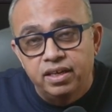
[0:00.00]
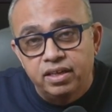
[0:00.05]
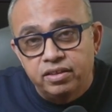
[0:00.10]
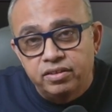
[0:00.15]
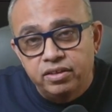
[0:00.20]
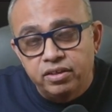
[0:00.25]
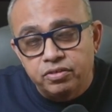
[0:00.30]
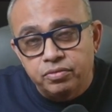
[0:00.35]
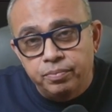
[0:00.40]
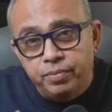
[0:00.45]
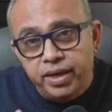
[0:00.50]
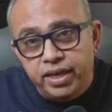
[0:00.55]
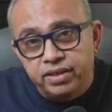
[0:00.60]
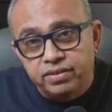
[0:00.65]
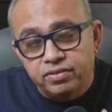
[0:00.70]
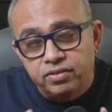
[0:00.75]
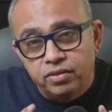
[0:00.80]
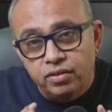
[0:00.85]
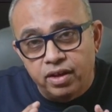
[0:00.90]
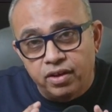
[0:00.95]
This makes
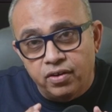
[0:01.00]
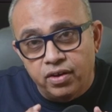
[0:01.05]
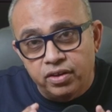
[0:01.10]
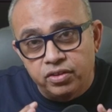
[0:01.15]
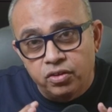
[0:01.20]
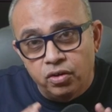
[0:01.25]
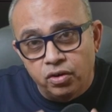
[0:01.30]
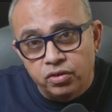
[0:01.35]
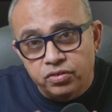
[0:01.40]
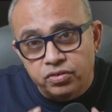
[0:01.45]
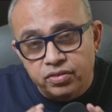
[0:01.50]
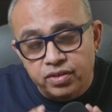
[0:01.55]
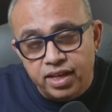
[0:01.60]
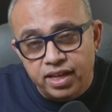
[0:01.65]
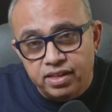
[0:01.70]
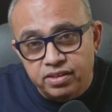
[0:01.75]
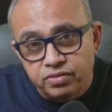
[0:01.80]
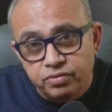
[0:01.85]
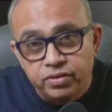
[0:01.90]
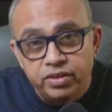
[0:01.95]
those
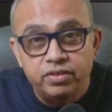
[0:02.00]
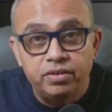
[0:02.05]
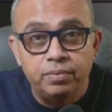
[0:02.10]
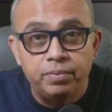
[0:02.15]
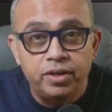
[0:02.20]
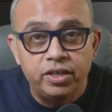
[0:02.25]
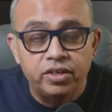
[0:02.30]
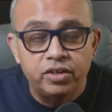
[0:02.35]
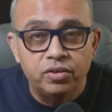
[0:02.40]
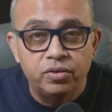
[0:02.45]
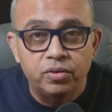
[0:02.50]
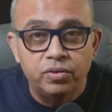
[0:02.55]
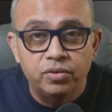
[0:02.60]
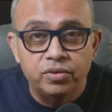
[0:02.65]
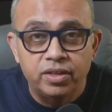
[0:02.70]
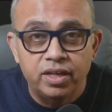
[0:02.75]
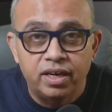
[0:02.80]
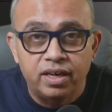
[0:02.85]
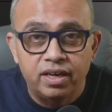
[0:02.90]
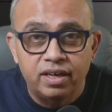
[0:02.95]
cells visible to
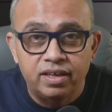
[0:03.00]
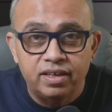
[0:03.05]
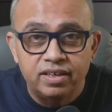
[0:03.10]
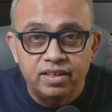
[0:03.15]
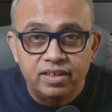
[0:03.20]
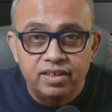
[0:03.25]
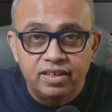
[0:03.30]
the